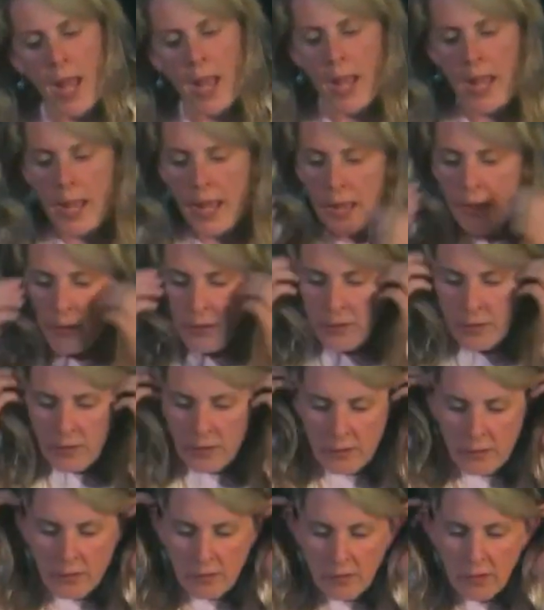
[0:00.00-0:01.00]
And
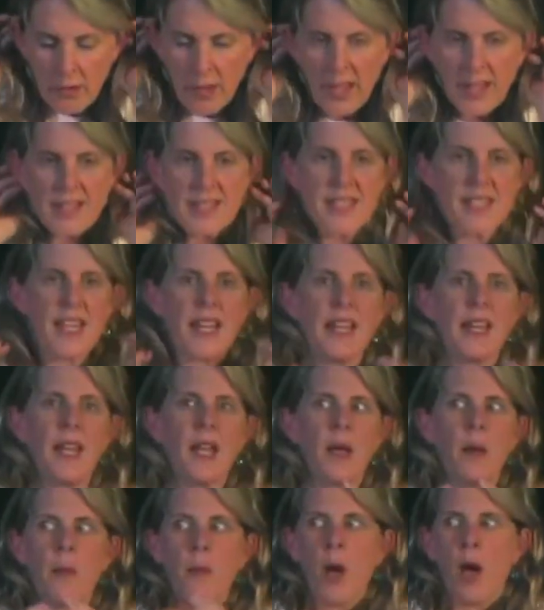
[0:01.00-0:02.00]
I say to
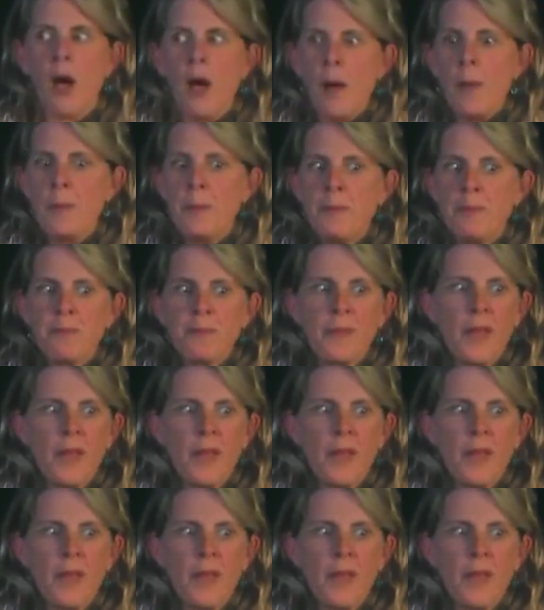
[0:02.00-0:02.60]
him,